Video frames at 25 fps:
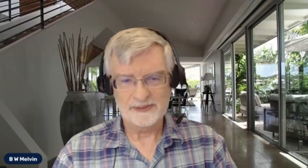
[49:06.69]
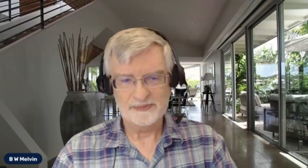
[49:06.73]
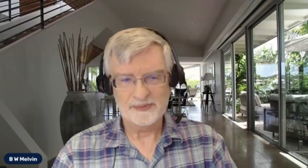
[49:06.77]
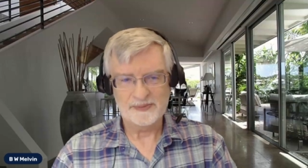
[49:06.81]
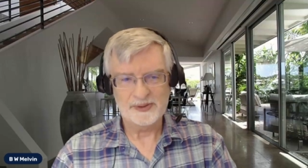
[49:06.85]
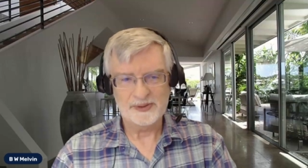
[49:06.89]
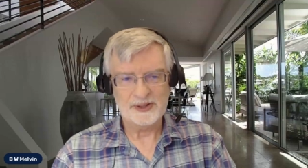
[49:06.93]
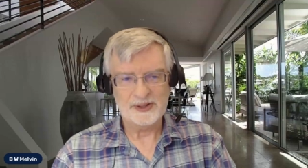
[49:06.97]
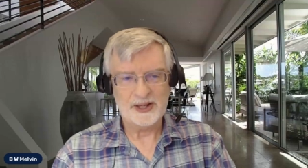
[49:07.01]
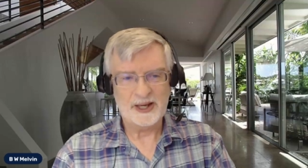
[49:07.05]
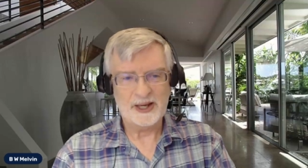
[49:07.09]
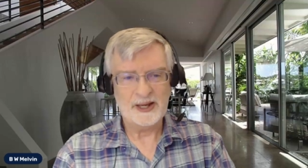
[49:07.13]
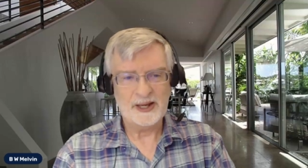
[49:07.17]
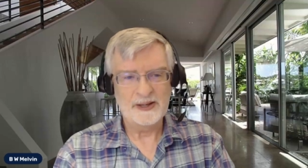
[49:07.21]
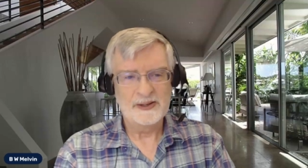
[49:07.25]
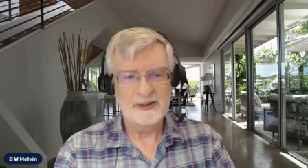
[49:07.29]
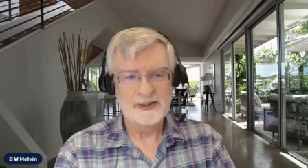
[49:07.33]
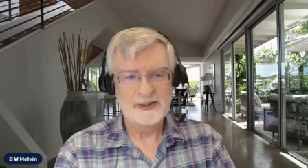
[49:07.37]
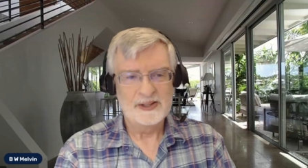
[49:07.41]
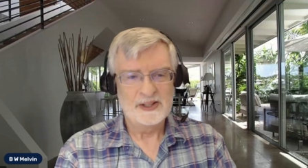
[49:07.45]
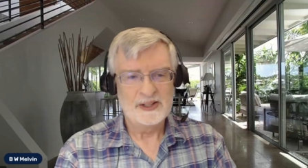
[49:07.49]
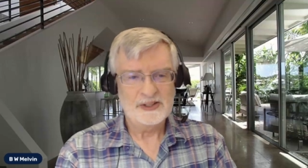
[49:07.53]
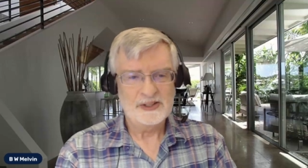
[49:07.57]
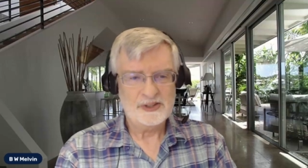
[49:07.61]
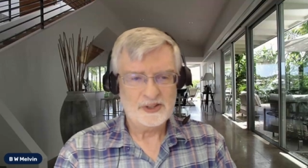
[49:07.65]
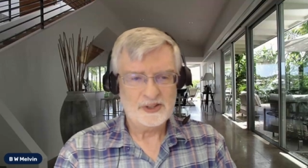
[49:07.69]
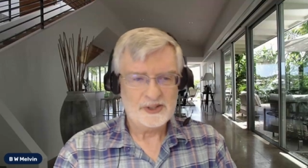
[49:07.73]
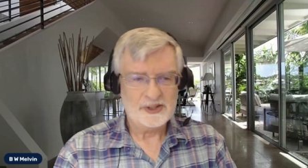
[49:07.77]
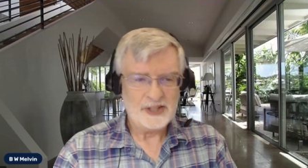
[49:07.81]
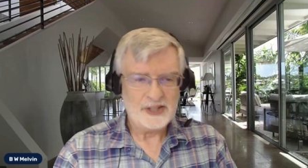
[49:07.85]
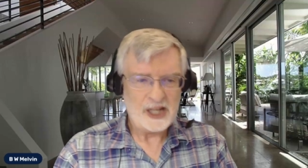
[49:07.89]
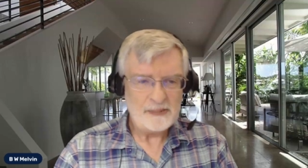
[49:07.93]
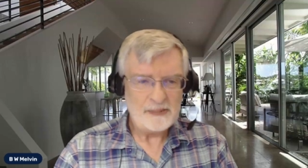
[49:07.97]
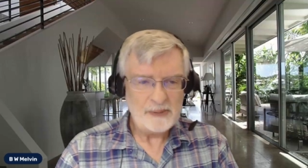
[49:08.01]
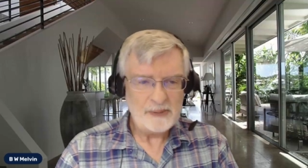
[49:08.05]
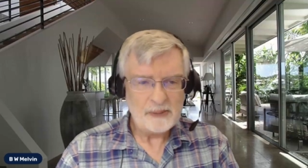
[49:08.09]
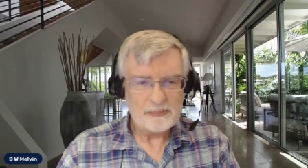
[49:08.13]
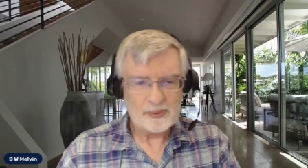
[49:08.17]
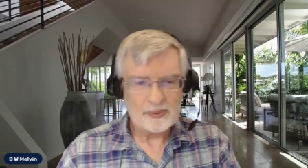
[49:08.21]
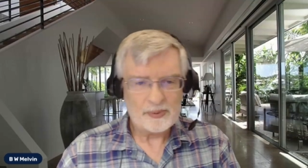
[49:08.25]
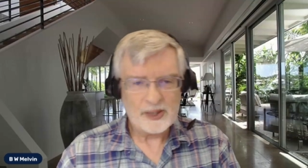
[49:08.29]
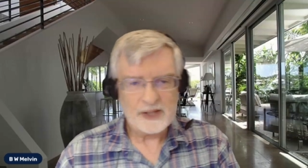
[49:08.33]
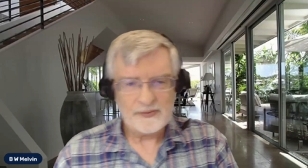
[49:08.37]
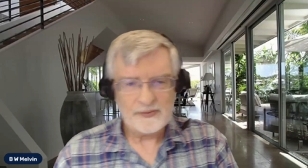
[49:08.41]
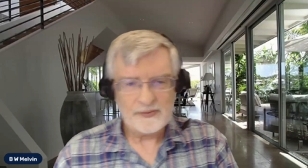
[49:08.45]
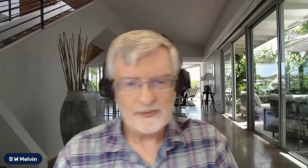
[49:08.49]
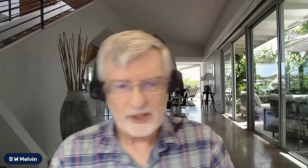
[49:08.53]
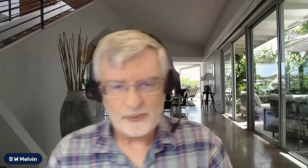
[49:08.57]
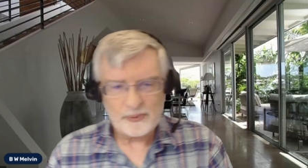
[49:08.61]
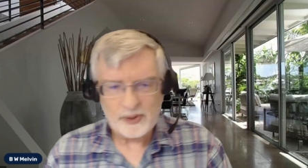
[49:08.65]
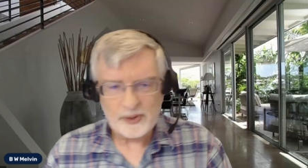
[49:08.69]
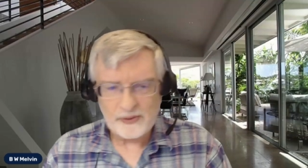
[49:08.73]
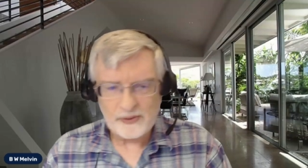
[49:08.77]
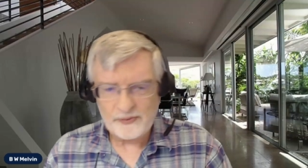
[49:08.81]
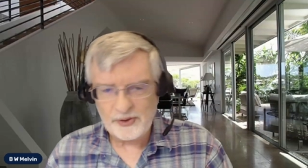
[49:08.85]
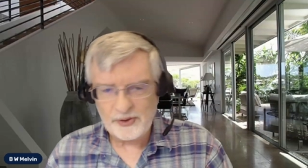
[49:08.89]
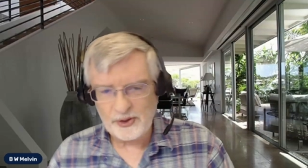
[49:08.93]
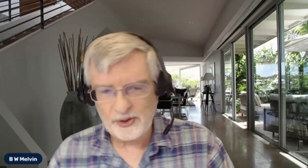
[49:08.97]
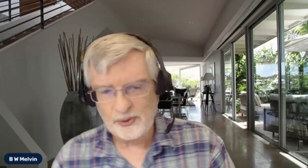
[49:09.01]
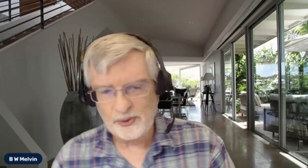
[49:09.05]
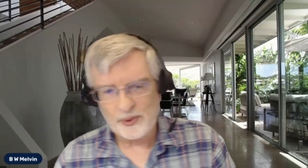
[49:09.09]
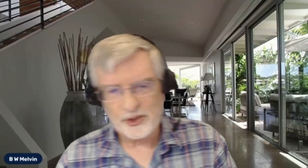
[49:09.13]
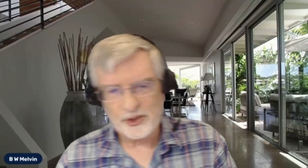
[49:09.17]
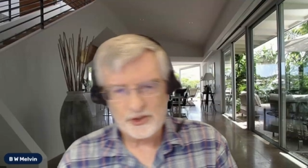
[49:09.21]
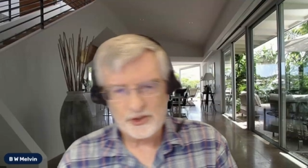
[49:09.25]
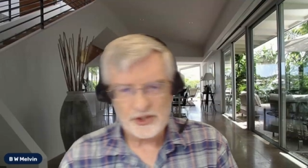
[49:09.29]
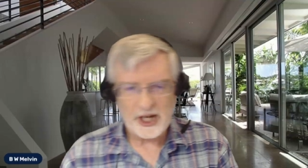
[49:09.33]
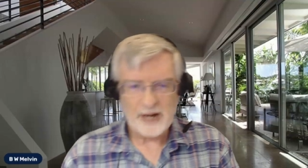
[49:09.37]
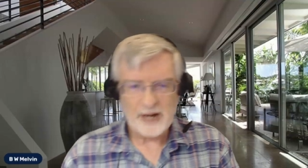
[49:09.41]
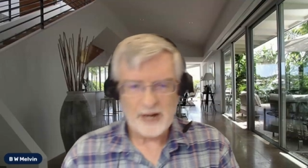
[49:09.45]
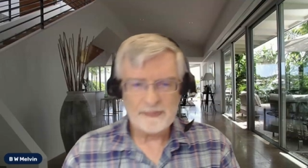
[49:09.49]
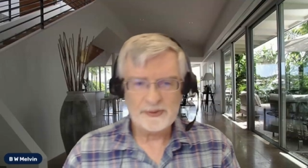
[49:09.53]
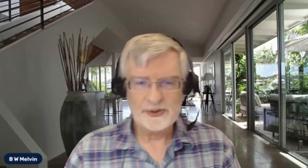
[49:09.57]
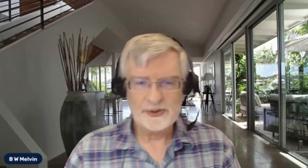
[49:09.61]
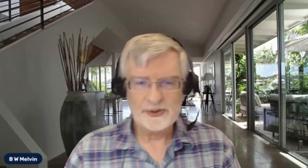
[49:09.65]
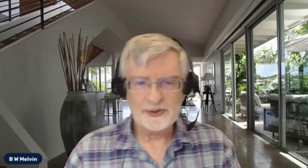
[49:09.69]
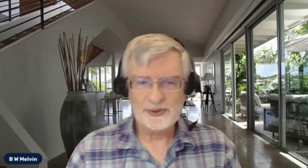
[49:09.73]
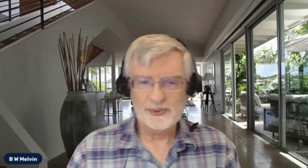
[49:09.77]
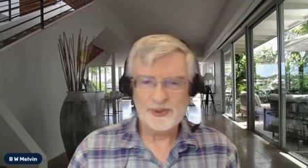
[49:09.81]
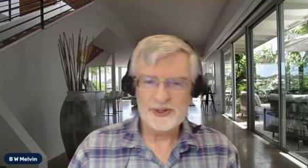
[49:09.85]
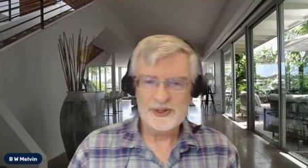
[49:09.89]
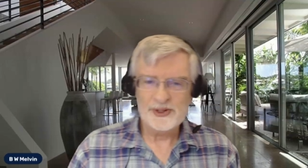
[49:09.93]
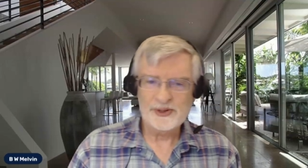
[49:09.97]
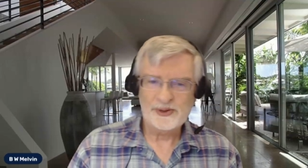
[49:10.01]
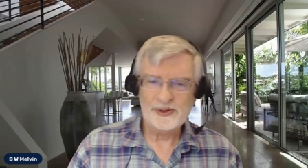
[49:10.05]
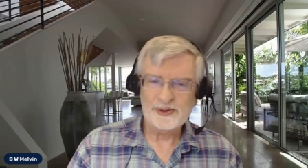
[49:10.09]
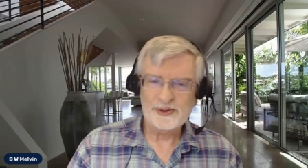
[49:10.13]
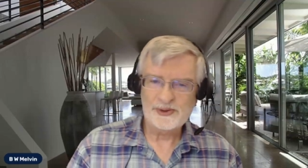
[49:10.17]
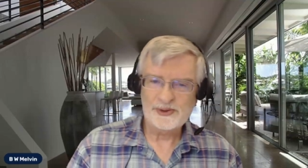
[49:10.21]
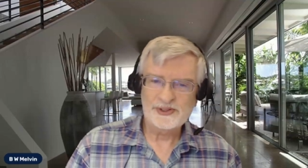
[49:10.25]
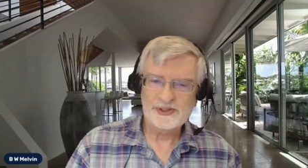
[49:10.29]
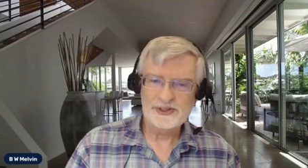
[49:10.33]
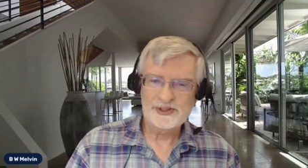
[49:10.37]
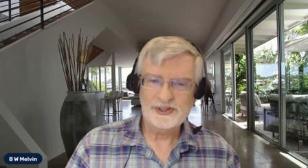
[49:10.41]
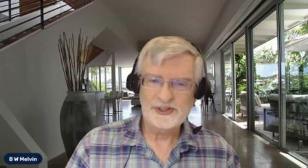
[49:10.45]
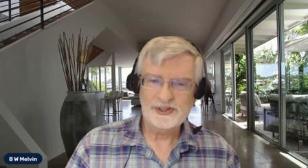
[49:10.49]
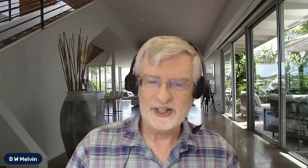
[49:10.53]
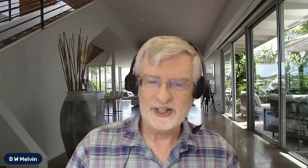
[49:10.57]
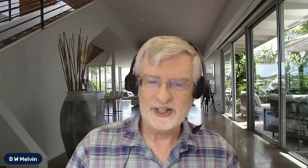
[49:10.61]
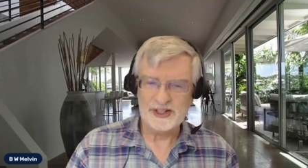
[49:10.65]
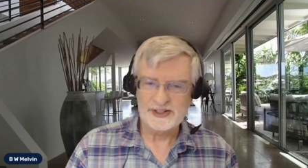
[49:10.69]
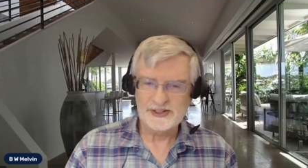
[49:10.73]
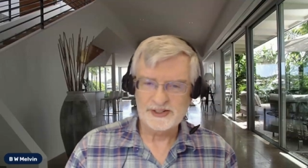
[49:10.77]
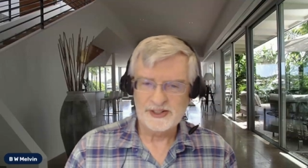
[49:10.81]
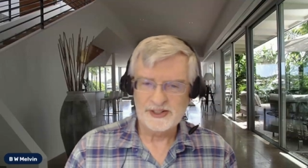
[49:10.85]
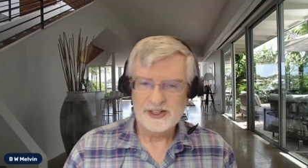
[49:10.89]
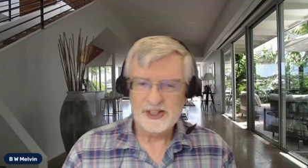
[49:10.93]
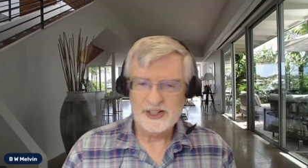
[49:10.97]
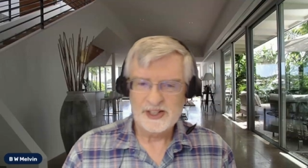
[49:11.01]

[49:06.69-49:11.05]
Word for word: Okay, so let me briefly review what chapters 1 through 6